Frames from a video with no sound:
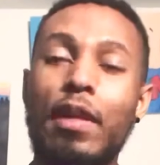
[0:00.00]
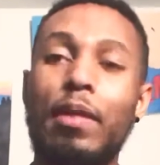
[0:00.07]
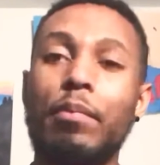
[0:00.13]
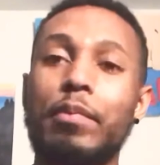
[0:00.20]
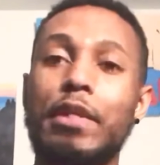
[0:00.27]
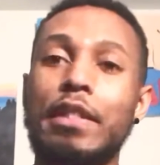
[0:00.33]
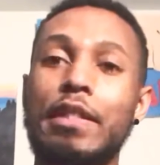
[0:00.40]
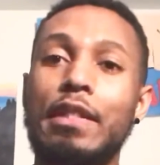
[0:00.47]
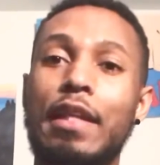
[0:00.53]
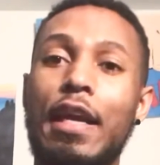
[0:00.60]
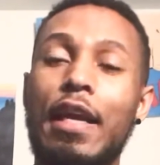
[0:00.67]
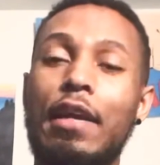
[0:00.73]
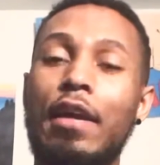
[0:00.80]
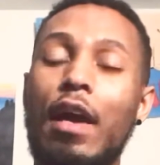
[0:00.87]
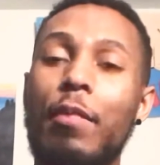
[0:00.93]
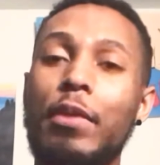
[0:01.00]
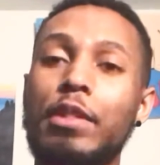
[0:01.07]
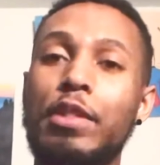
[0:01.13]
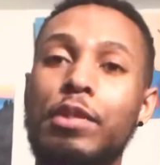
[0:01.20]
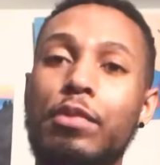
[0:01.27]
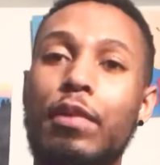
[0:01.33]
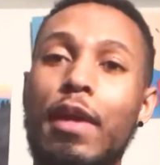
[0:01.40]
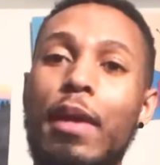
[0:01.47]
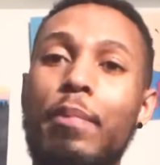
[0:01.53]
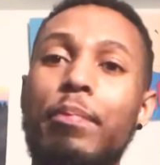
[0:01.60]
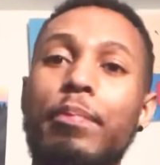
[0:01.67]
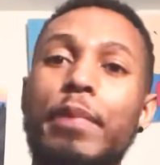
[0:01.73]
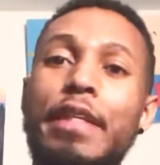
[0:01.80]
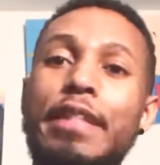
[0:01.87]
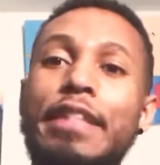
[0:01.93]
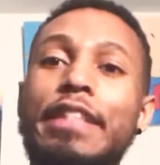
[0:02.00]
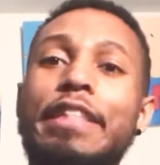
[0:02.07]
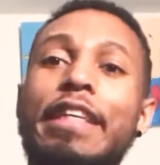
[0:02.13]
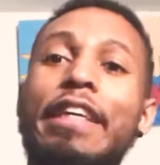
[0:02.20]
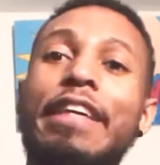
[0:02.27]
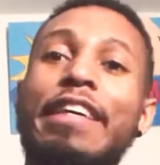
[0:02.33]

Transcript: Please like, comment, subscribe. Peace.